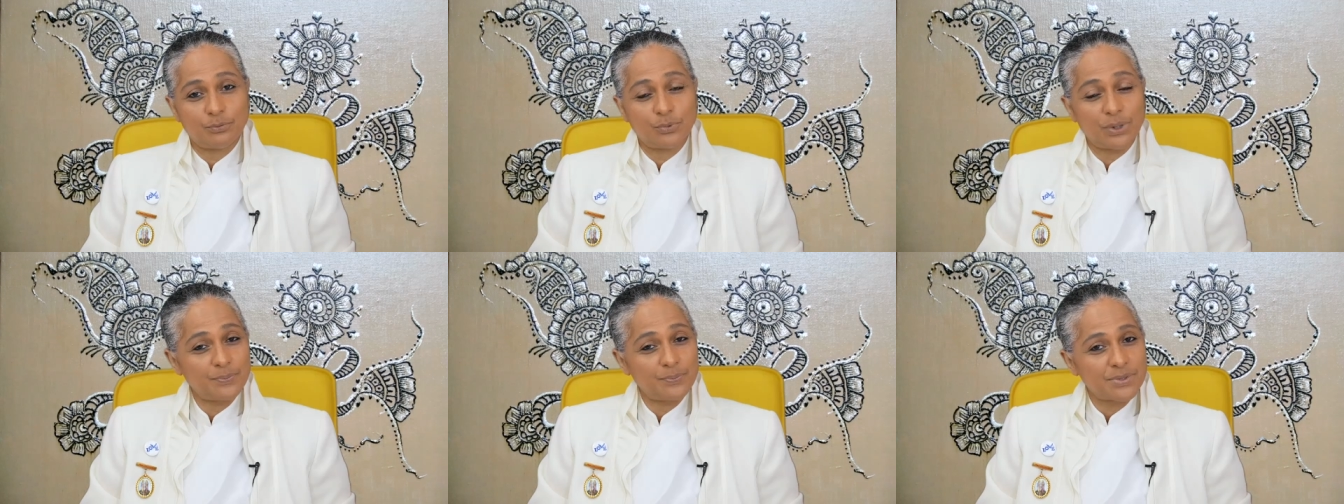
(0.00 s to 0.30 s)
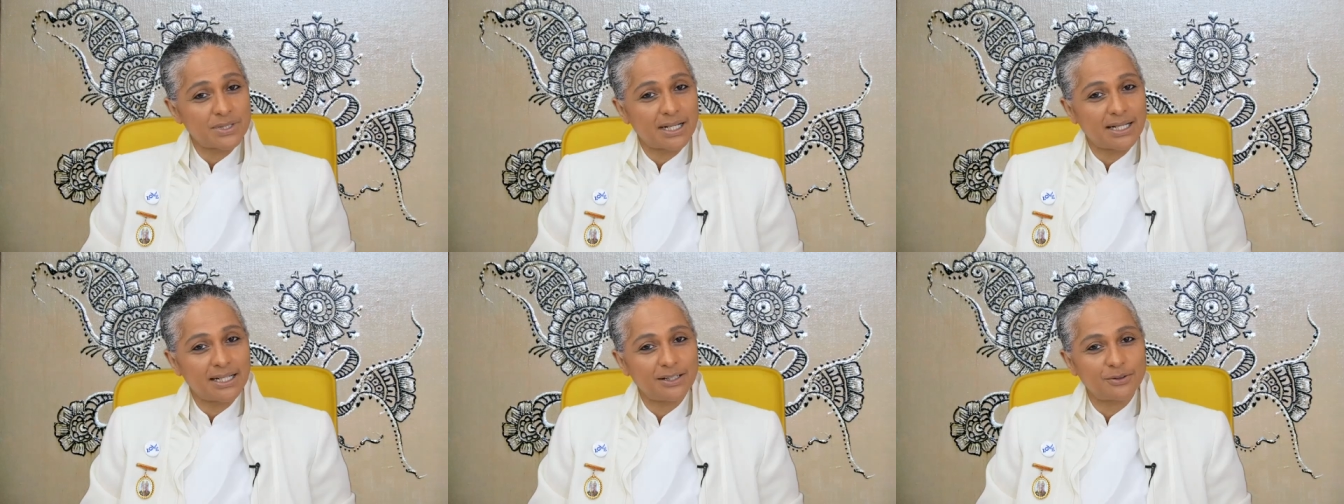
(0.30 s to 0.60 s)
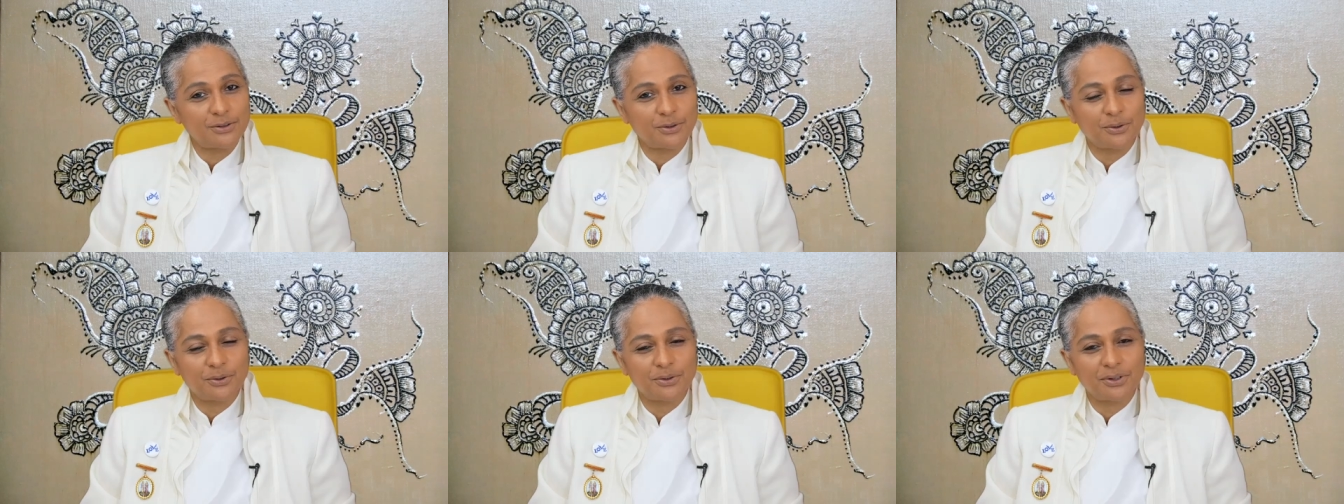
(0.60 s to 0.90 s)

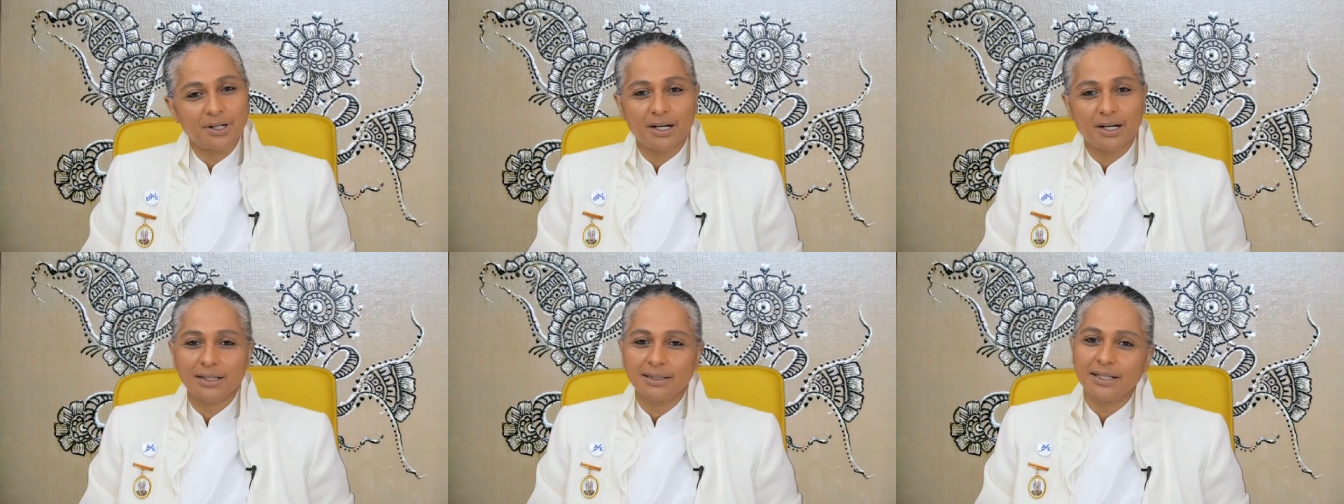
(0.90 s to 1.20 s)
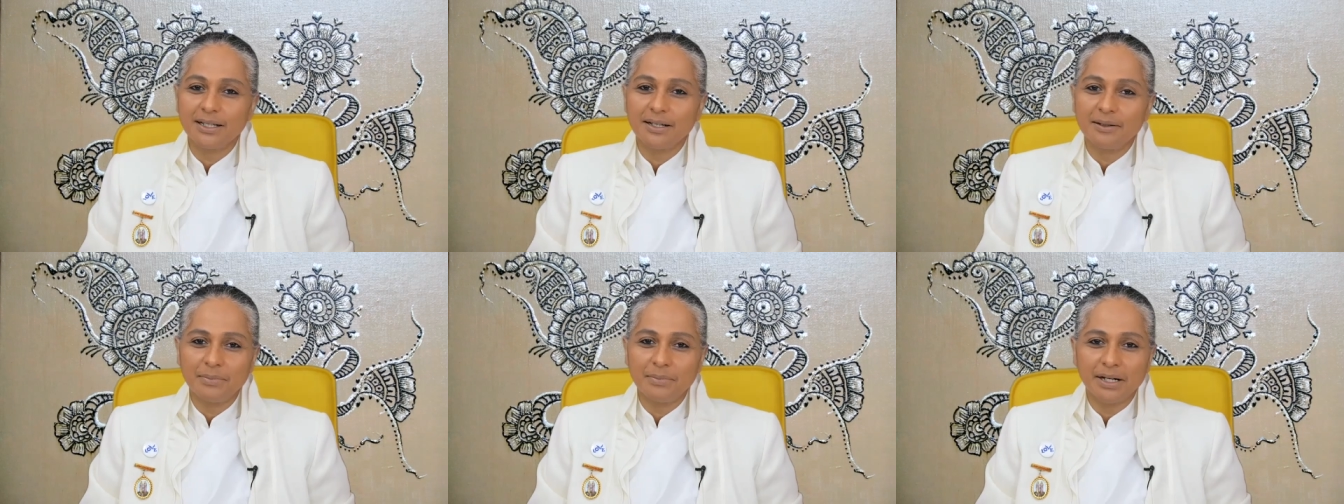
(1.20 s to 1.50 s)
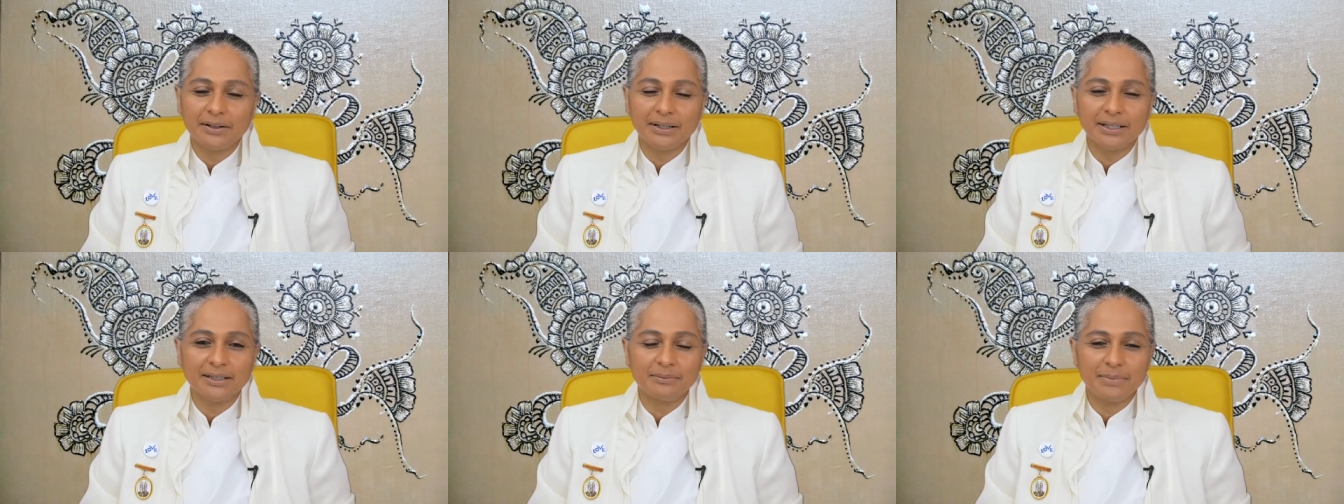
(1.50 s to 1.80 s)
website or on
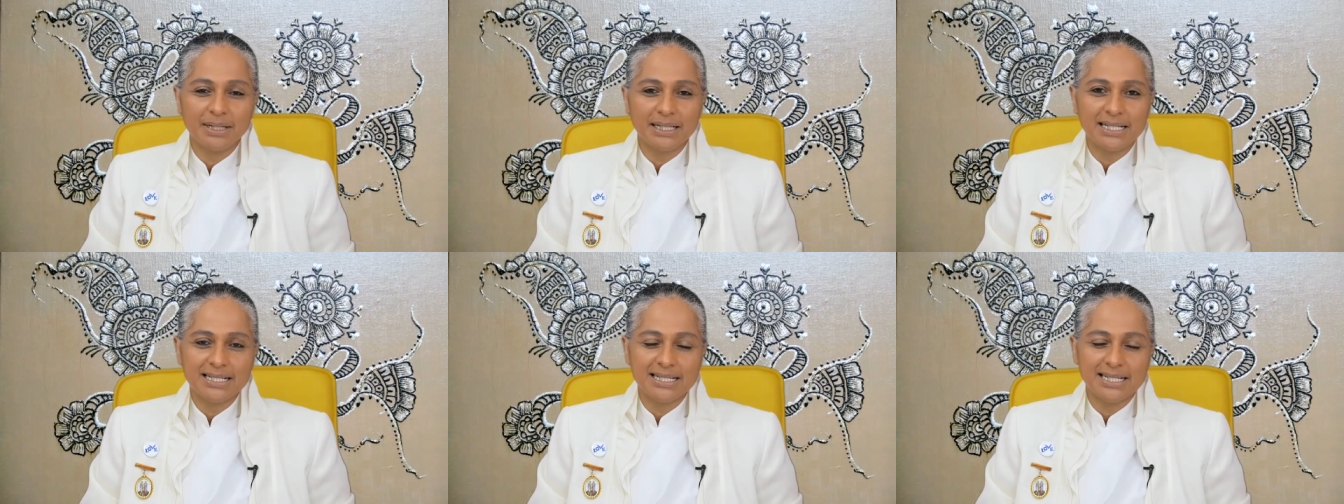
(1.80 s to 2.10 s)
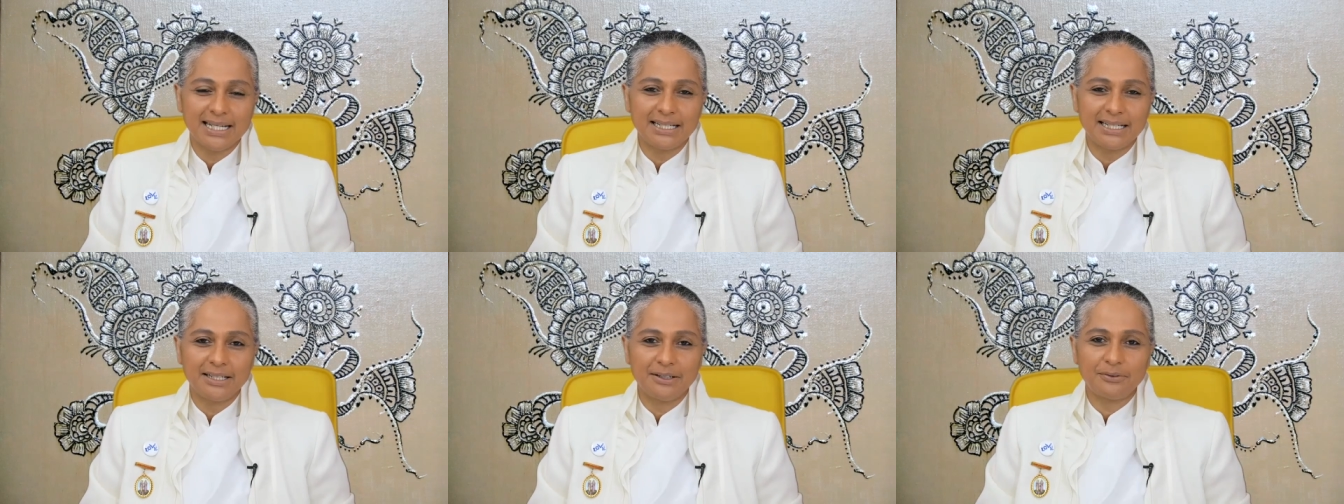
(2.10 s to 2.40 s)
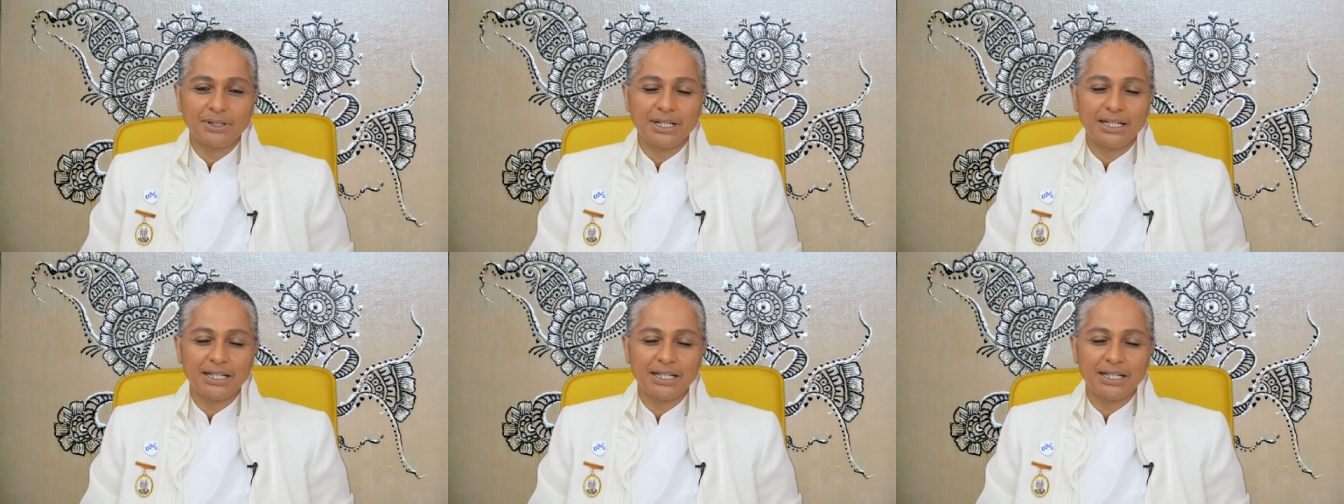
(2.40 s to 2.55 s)
America Meditating